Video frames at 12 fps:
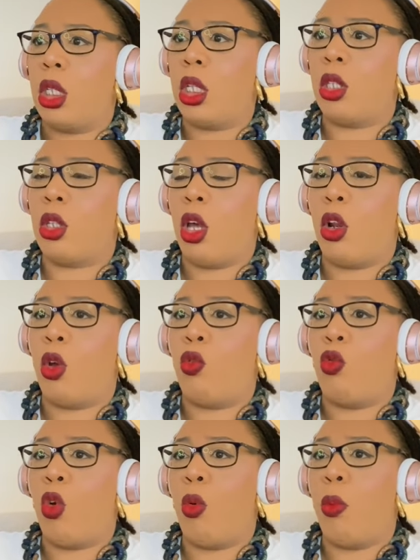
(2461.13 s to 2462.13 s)

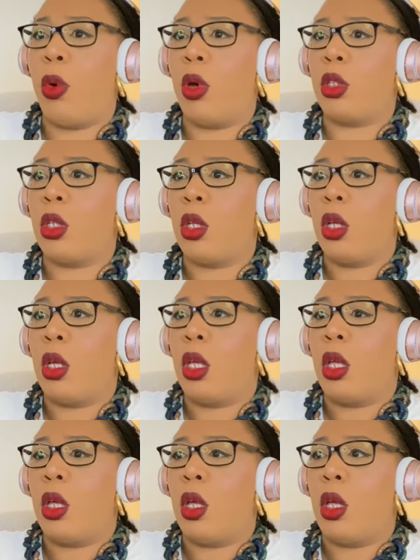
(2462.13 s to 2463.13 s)
Help me get
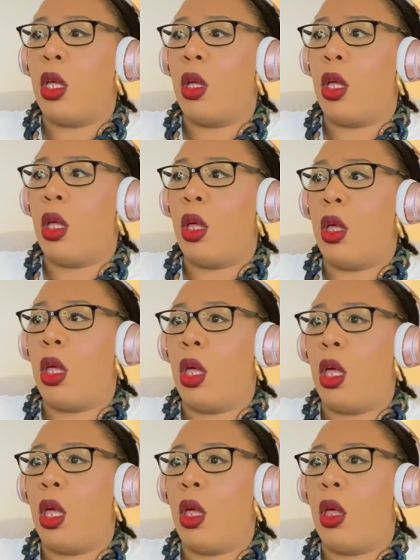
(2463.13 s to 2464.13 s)
this fucking thing
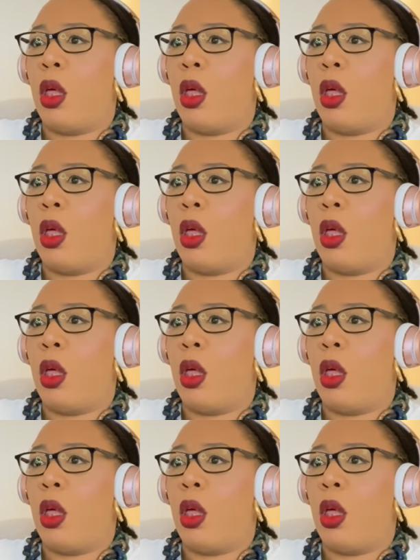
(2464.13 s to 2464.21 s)
off!